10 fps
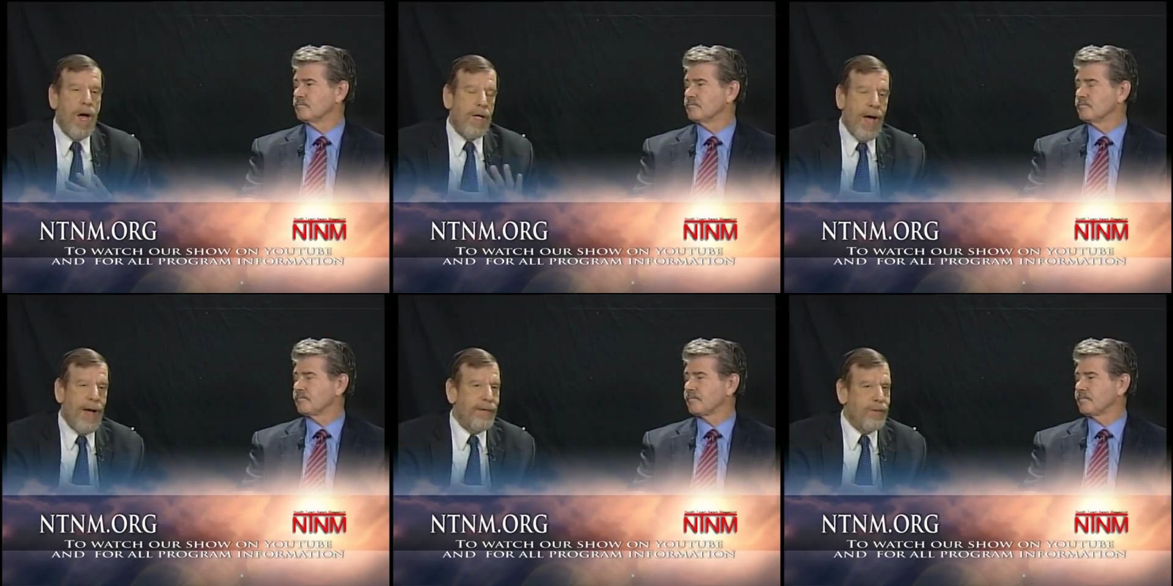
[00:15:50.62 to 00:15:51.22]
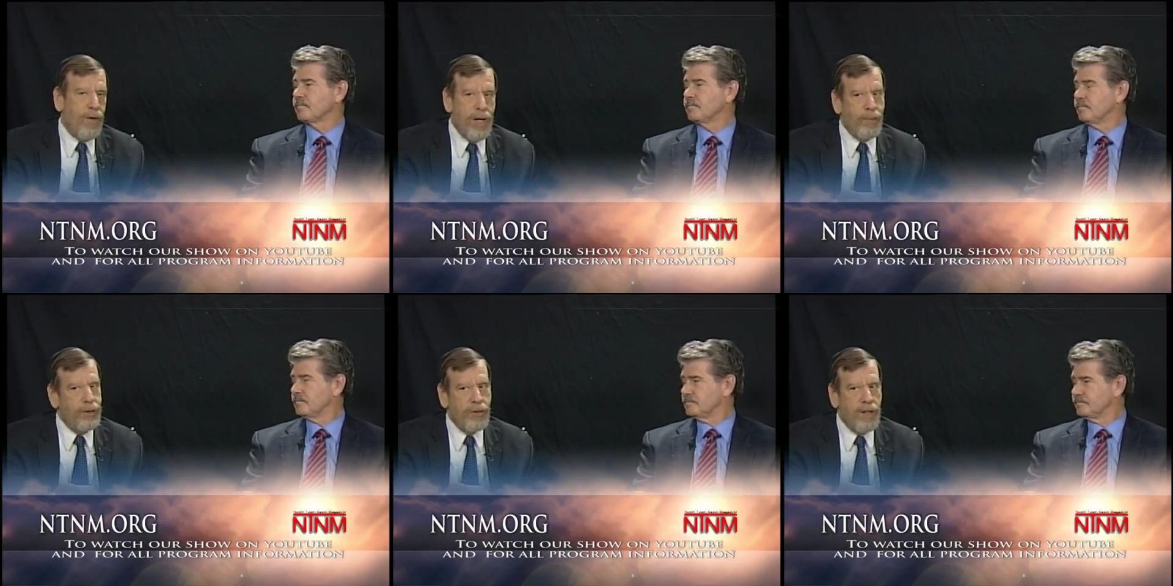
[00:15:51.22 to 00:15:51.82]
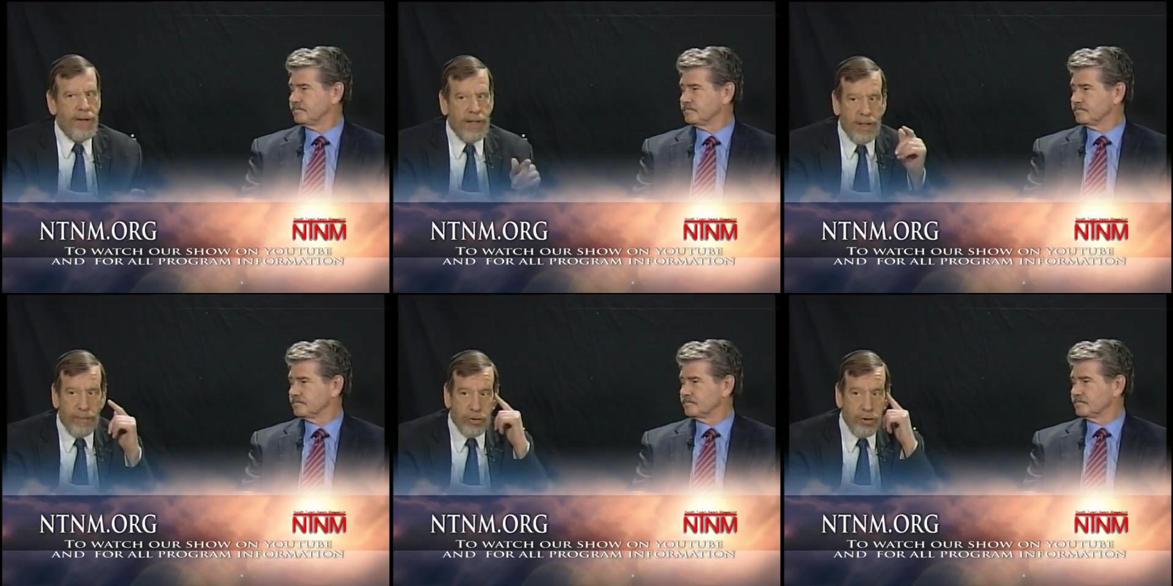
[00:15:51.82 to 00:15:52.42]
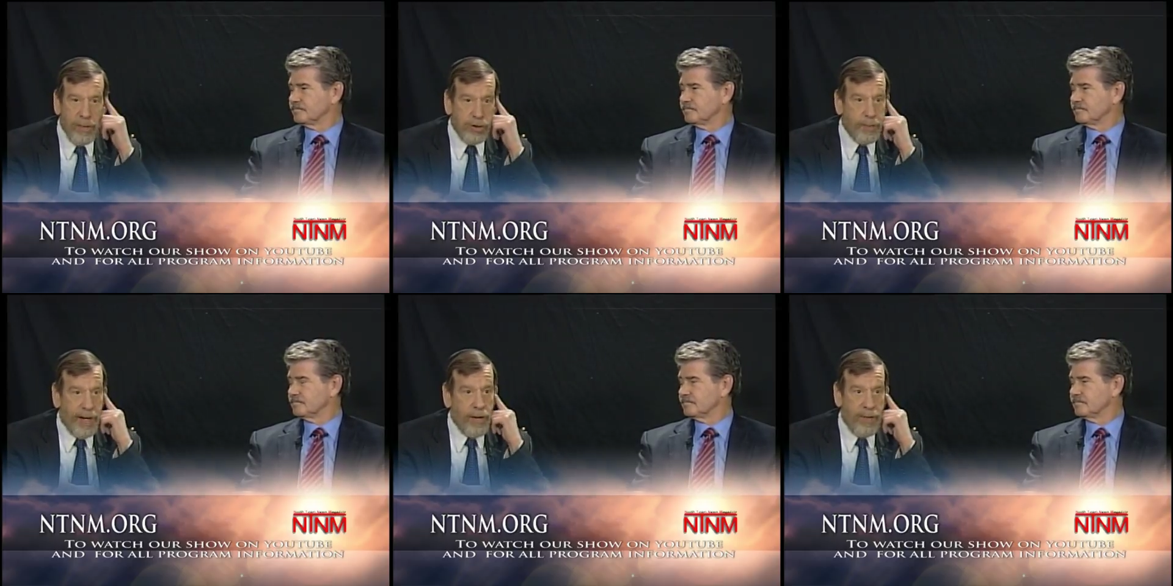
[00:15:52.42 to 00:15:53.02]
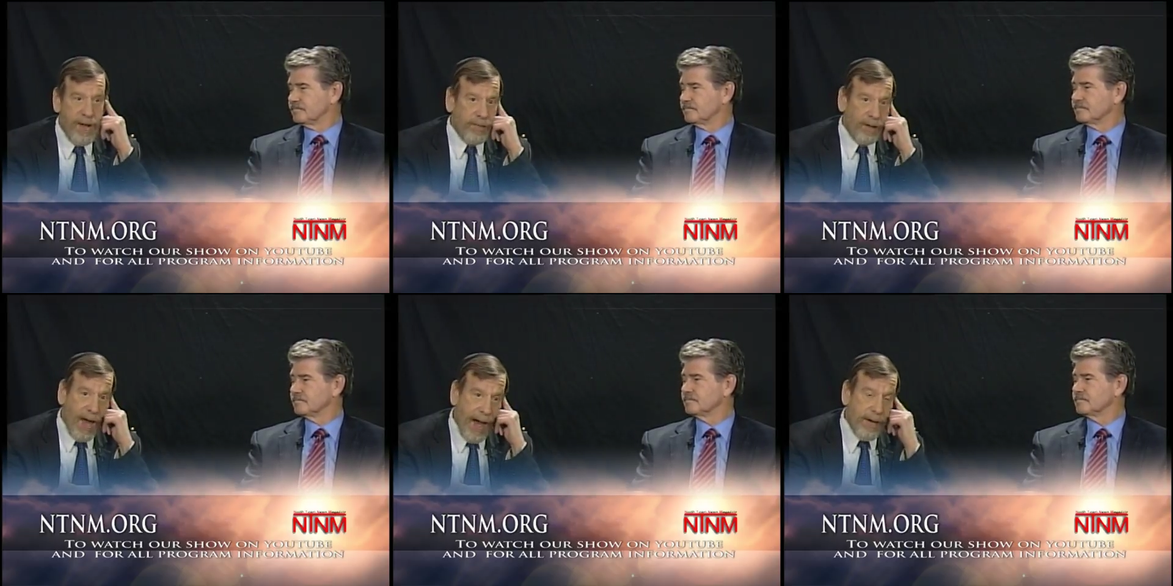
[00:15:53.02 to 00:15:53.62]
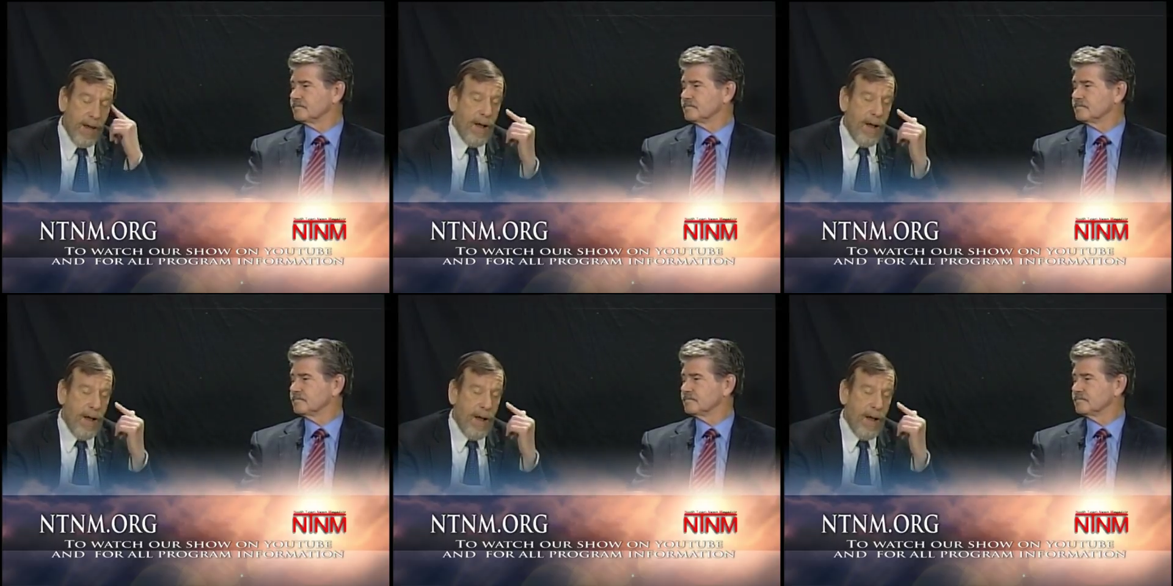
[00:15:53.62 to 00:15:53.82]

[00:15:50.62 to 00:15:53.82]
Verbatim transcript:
Speaker 1: I you know I don't want to talk about income too much, but I don't have a lot.